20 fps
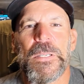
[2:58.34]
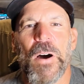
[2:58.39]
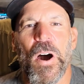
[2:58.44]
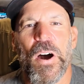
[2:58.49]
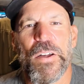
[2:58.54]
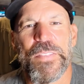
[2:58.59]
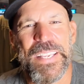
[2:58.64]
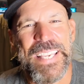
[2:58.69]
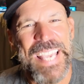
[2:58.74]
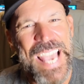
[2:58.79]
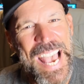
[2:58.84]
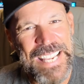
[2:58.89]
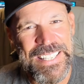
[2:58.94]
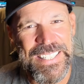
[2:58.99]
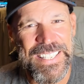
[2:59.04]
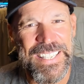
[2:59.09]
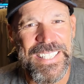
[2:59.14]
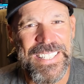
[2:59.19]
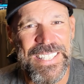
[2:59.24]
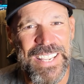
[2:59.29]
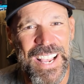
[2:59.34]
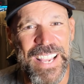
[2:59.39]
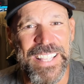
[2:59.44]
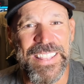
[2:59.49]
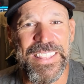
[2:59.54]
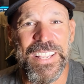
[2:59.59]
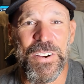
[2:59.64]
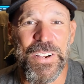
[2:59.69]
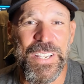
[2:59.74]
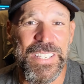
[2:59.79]
On the casting
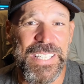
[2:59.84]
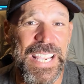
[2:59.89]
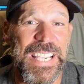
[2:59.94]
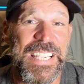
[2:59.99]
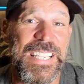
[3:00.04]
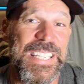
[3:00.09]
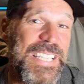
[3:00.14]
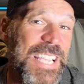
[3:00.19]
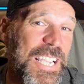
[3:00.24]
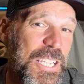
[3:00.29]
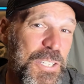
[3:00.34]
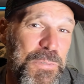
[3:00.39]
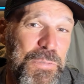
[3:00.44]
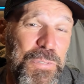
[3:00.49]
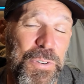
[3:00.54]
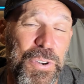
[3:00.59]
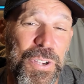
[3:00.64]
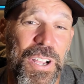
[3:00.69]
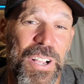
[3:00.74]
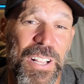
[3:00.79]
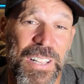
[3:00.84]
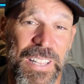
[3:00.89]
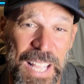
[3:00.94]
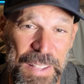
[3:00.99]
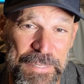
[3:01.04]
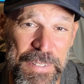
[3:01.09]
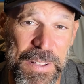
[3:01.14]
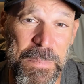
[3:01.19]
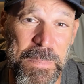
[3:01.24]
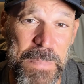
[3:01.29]
side, there is a
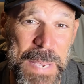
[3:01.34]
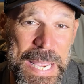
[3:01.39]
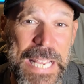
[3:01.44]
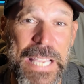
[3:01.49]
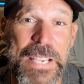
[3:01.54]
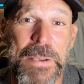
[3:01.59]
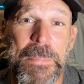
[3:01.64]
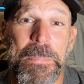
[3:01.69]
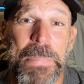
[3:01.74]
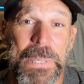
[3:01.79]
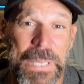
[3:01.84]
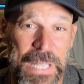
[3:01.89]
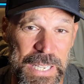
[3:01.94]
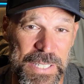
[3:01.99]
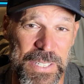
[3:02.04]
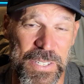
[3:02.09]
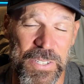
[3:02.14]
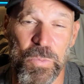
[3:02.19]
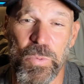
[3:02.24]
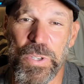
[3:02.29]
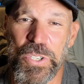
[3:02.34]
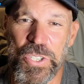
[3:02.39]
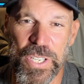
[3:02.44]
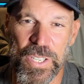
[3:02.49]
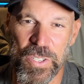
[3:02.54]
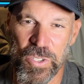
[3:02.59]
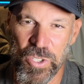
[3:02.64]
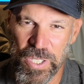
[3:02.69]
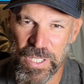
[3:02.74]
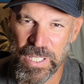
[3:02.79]
6'11" medium plus, which
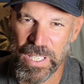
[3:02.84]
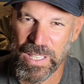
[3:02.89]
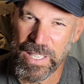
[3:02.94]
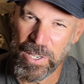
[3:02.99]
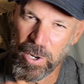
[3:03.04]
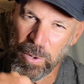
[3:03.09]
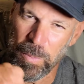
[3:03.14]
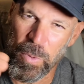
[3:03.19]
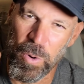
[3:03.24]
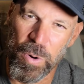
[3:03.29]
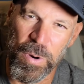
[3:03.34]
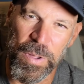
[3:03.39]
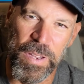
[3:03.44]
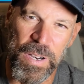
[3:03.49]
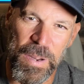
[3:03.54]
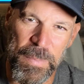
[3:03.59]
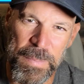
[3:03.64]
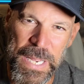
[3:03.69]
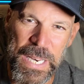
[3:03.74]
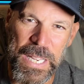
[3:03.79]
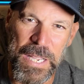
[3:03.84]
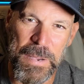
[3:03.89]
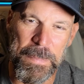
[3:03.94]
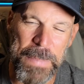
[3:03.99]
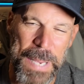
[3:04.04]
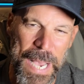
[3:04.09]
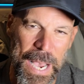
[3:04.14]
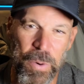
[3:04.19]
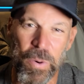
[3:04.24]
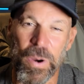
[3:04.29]
is just a little more than a medium
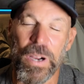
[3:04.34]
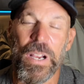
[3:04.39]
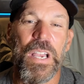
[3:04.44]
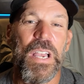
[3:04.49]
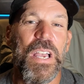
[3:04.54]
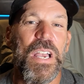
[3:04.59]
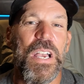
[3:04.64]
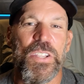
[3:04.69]
power.